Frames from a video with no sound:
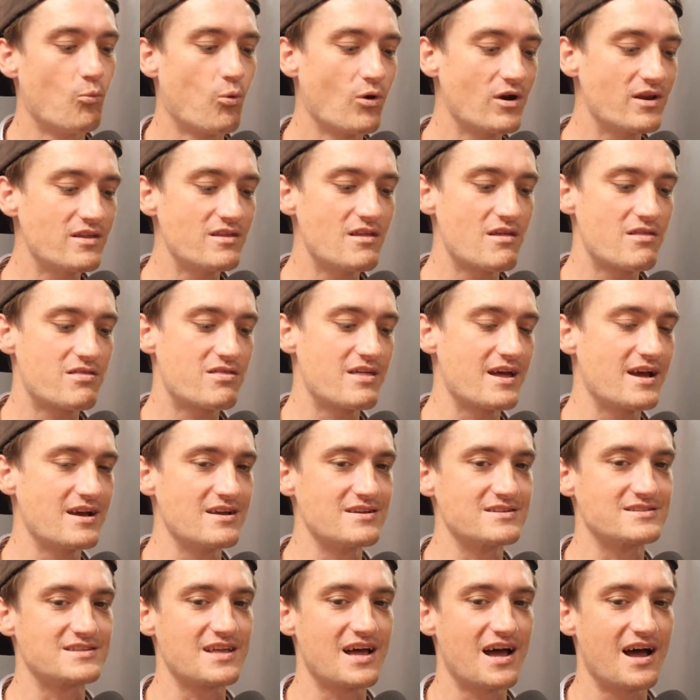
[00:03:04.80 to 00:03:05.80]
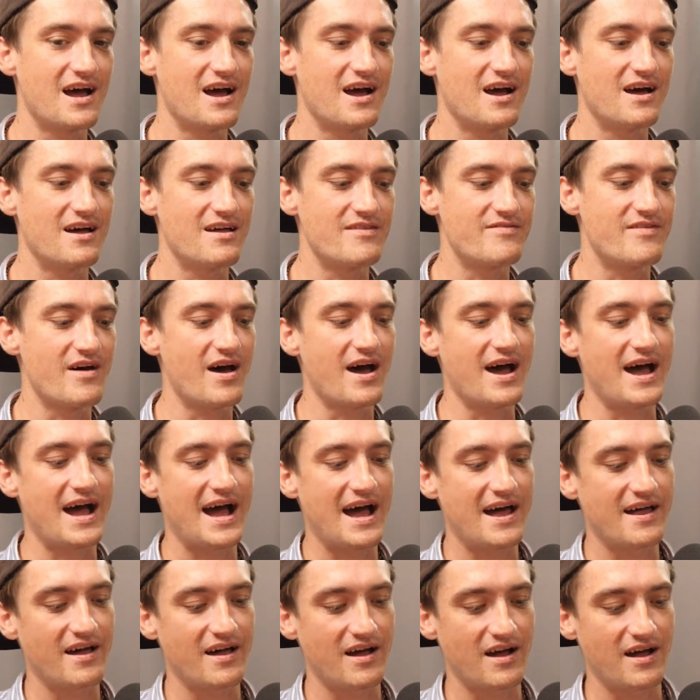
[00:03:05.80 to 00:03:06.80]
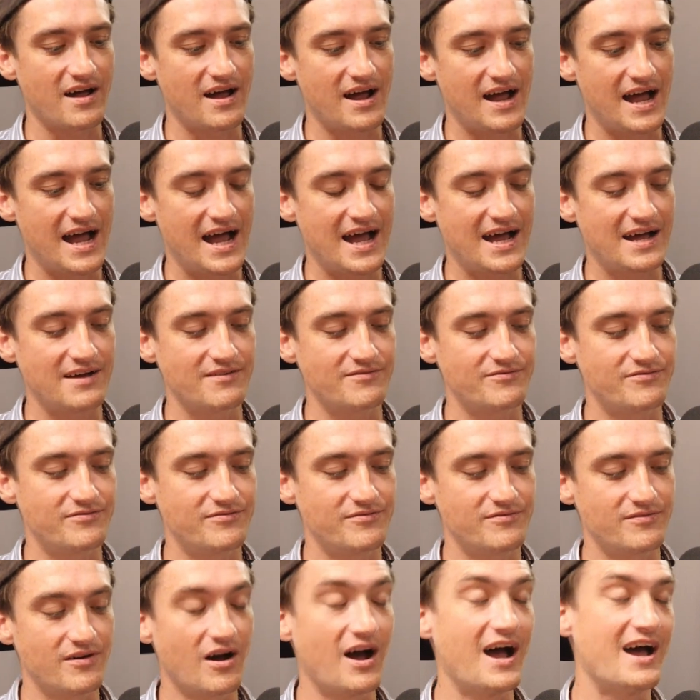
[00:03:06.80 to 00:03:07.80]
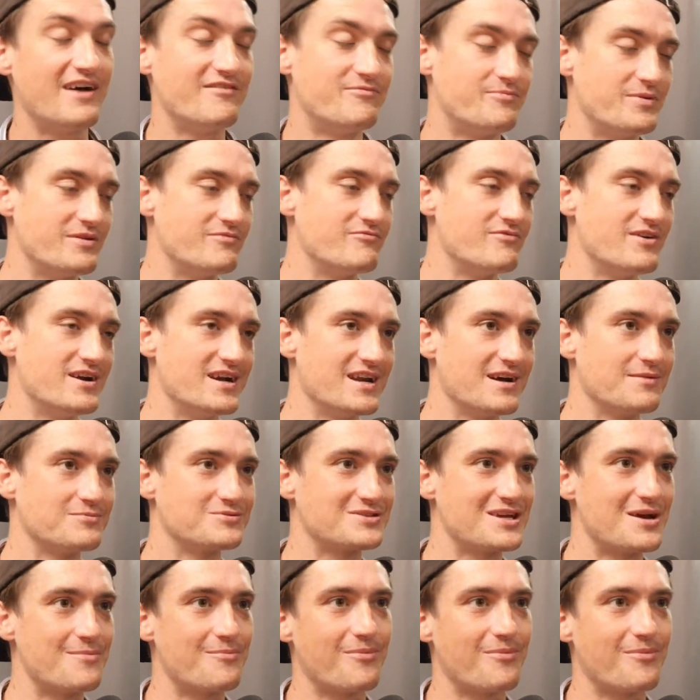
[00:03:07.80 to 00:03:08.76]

One of the things that I have been really upset